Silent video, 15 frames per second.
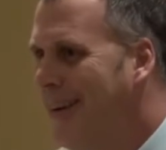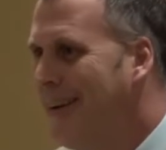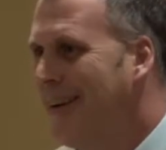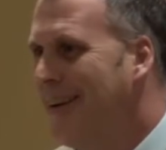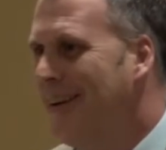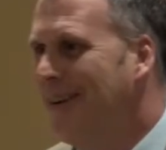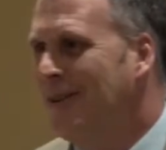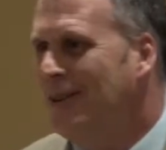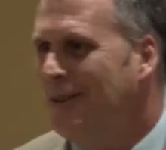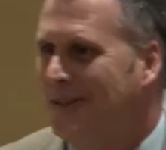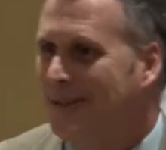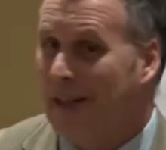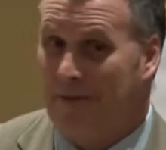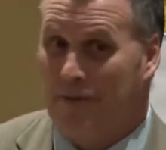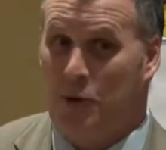You know,
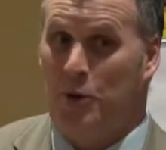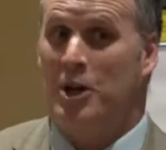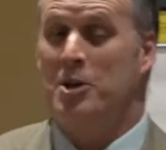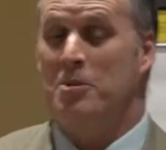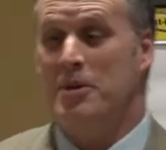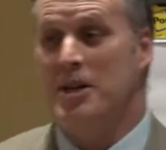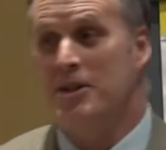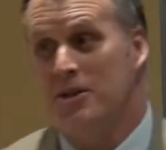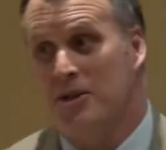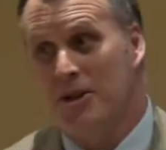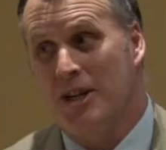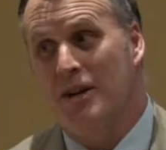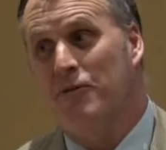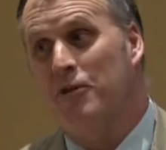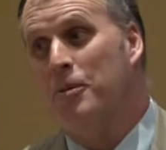at 400 pizzas, you
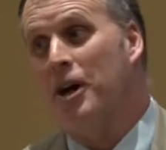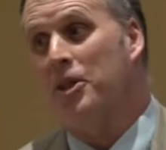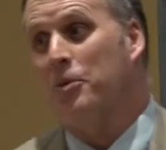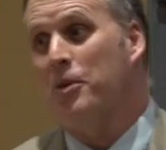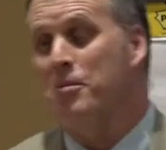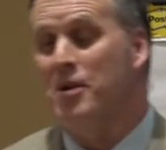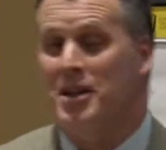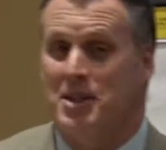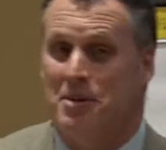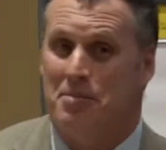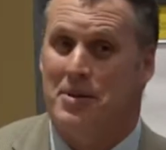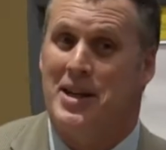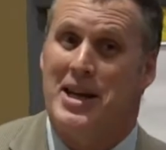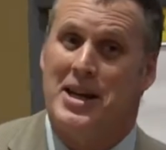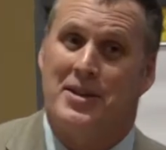can get them for about $3 a
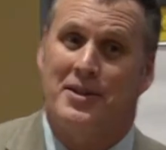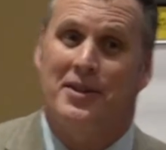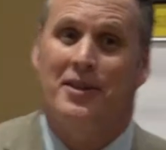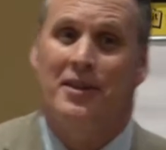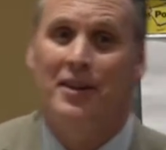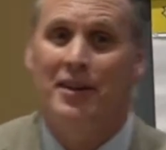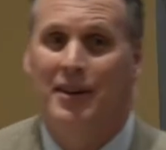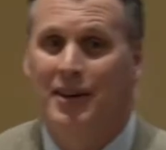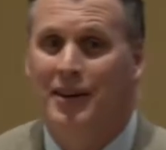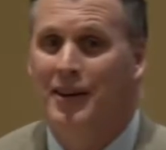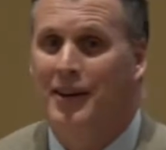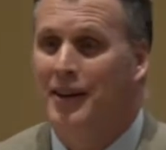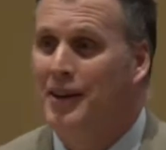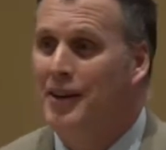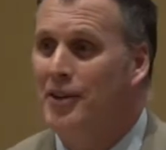piece.
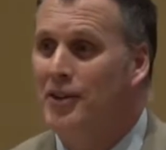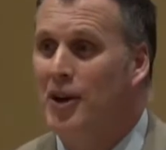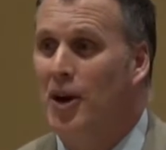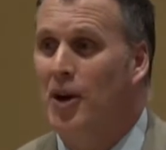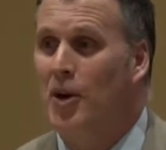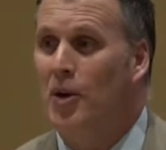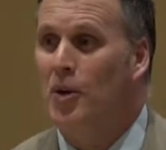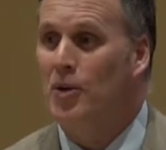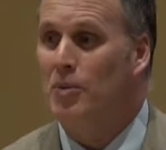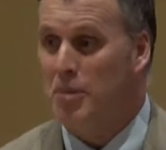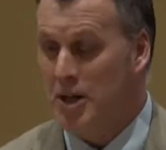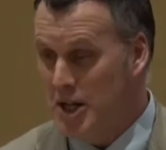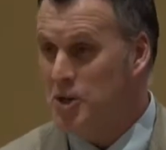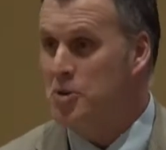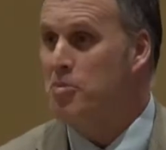So,
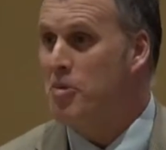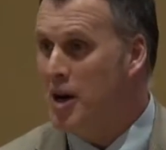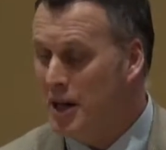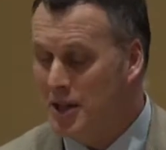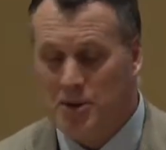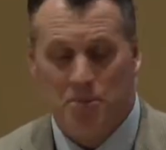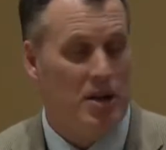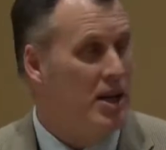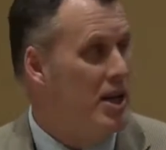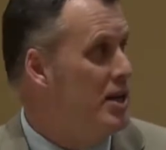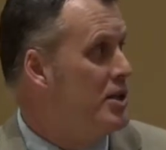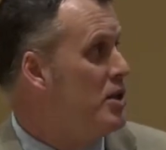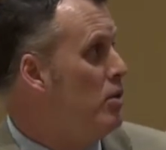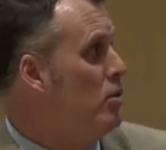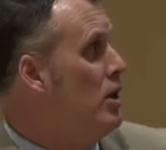because you're buying so many.
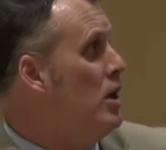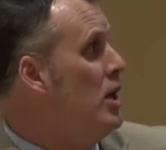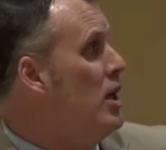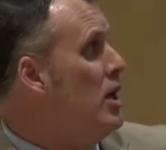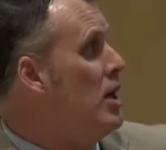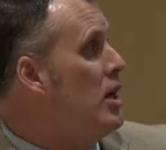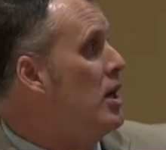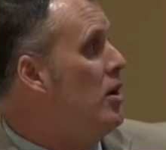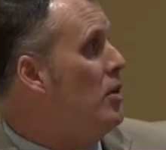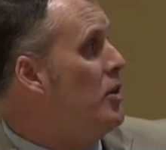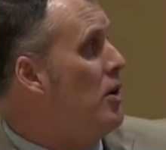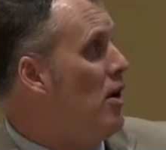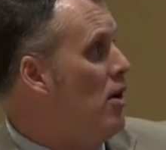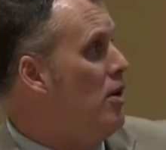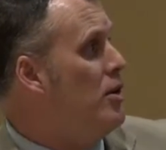And so, you know,
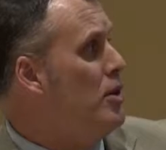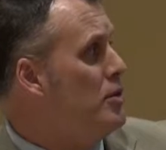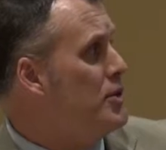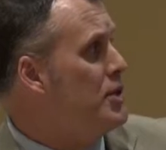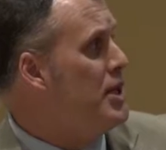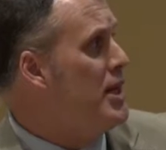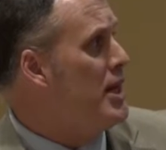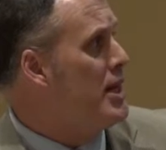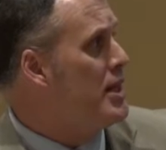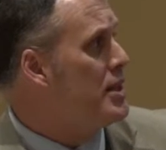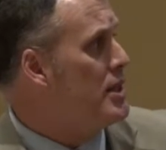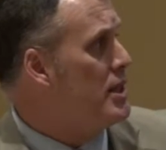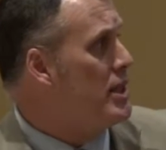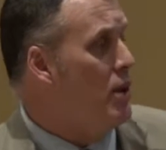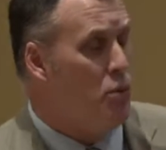there are those
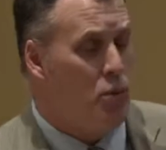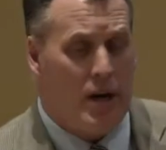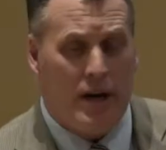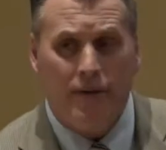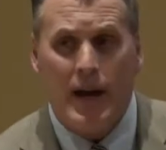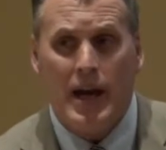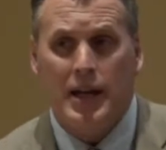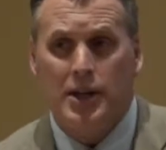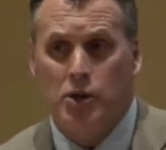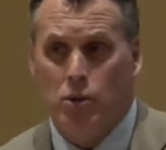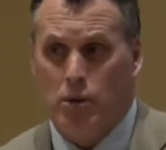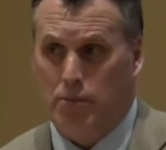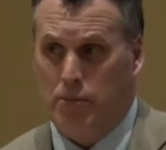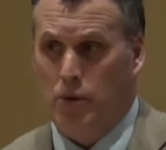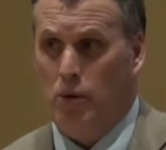things that we've had
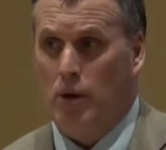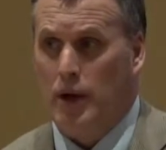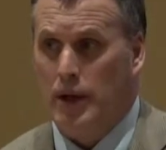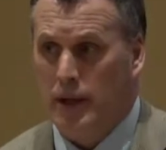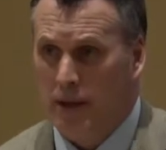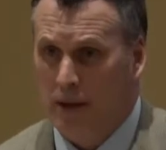to employ.